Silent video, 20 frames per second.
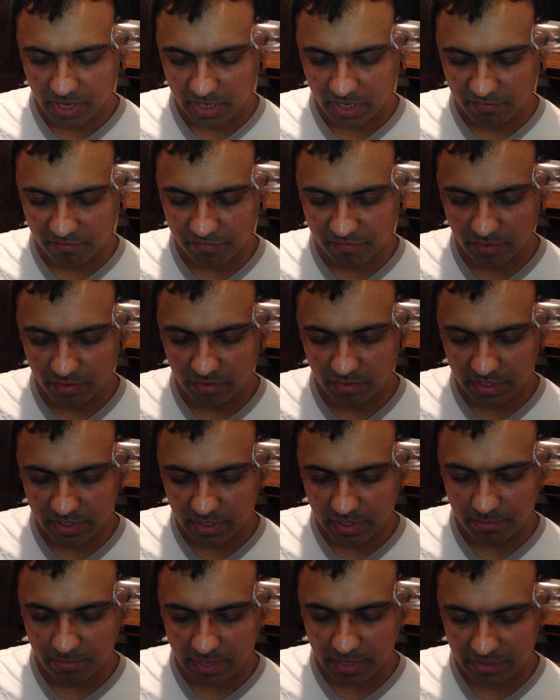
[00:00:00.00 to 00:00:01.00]
I can feel
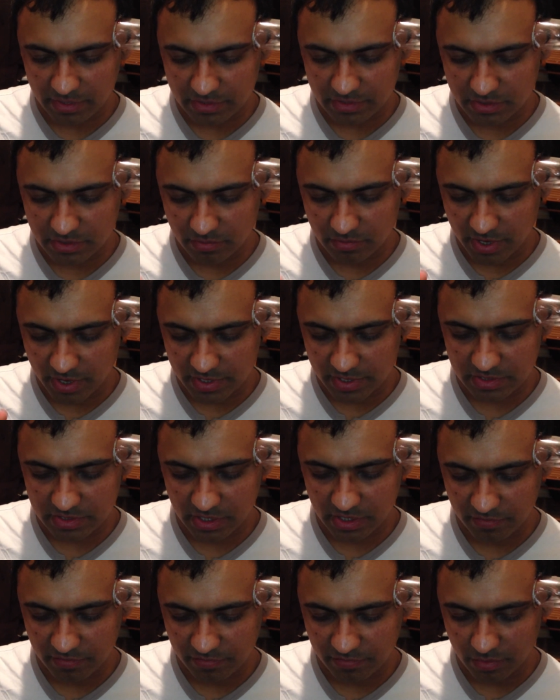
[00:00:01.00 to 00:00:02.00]
the imbalance. The right
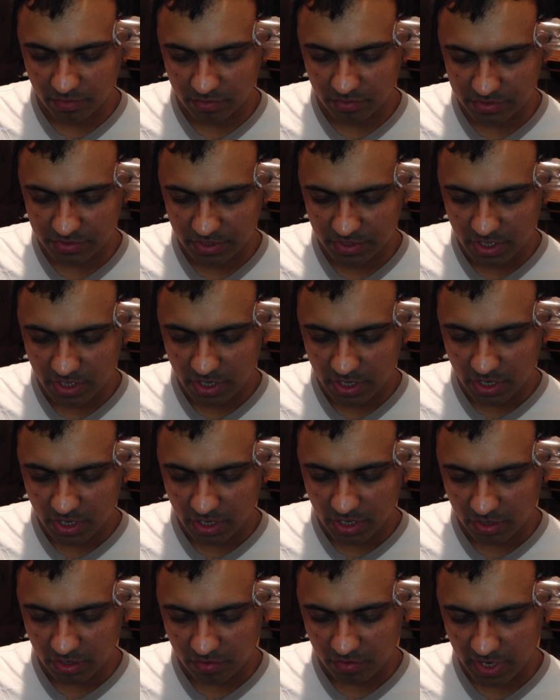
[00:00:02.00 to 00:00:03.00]
side feels
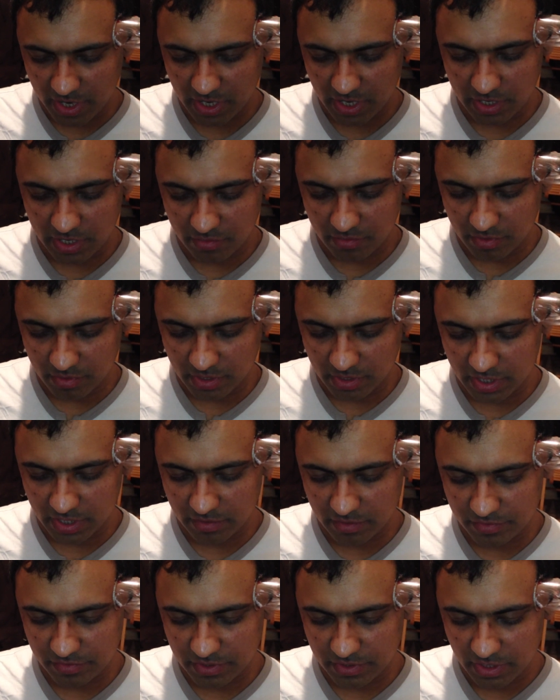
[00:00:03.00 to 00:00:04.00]
greatly
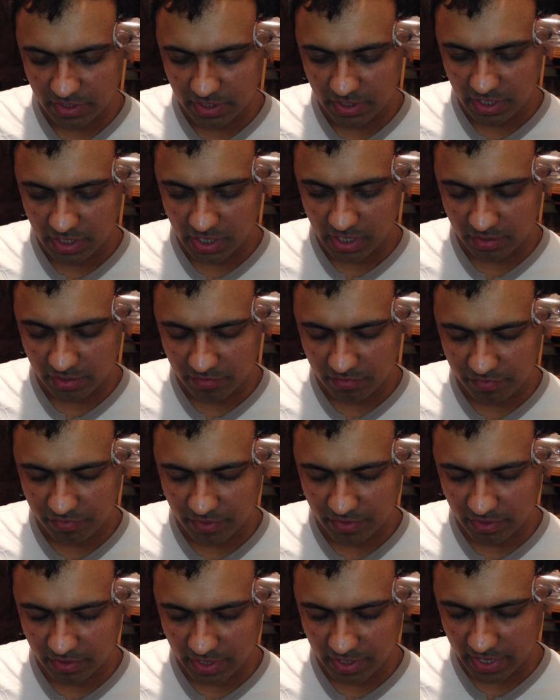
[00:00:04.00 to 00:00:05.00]
relieved. I don't
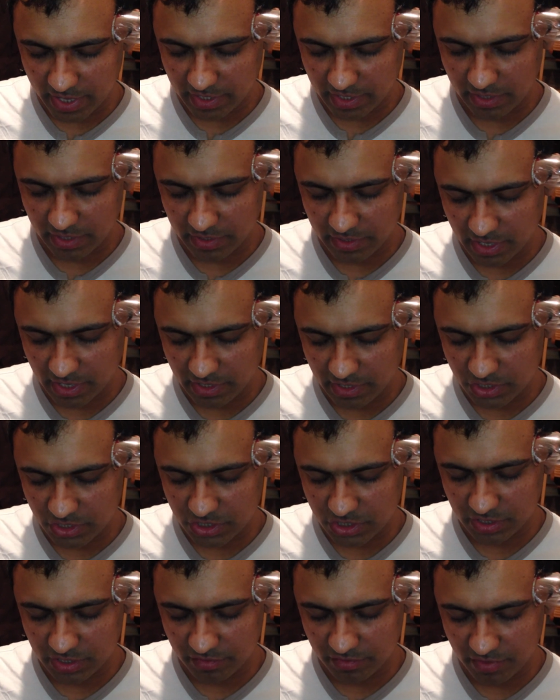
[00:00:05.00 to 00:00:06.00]
feel the headache that I
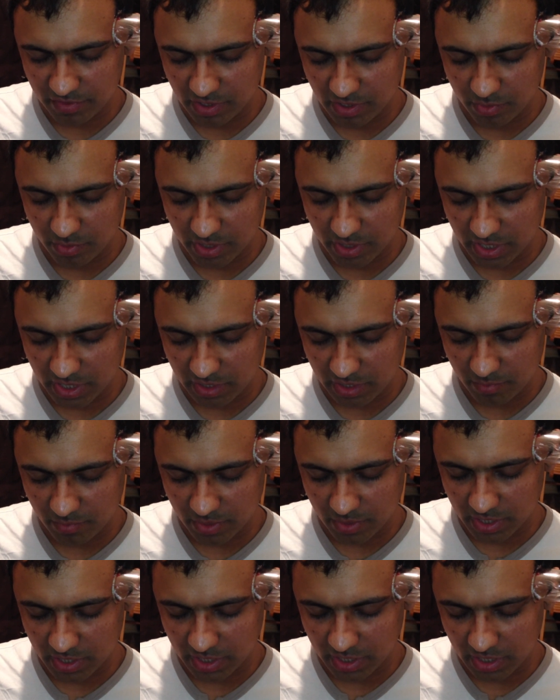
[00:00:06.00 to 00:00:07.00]
initially felt when
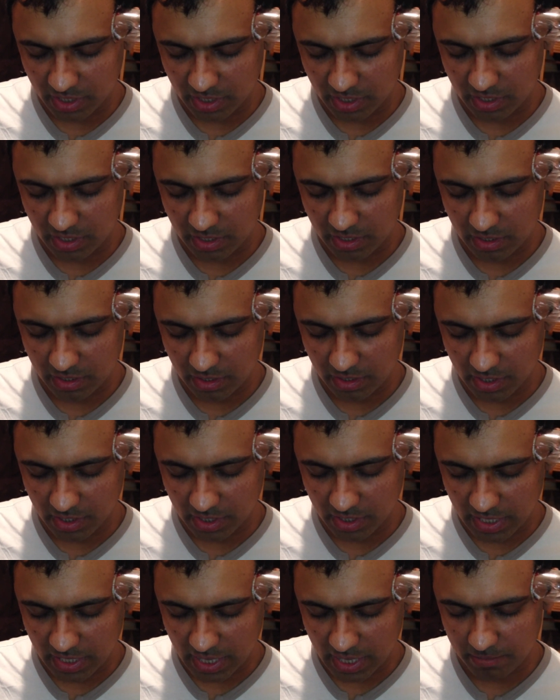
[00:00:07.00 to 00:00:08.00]

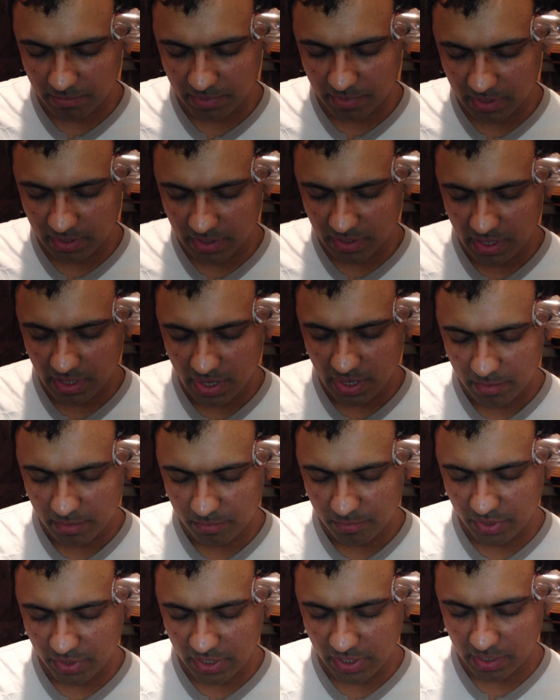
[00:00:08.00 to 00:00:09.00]
I came in
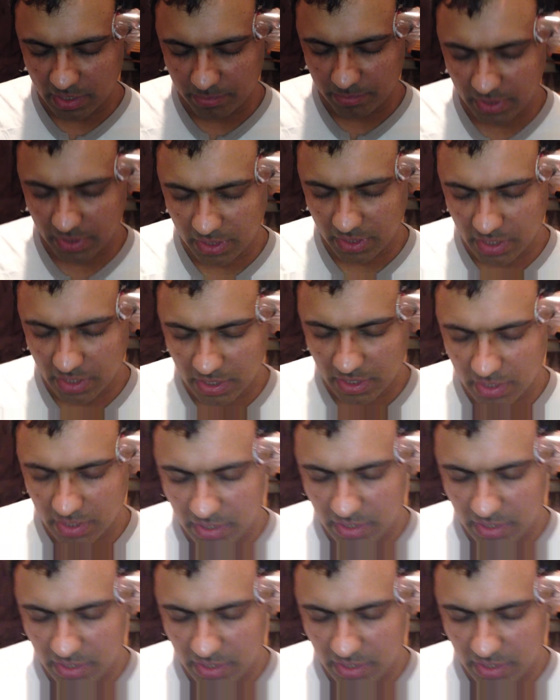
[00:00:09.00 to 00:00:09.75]
pre-cupping.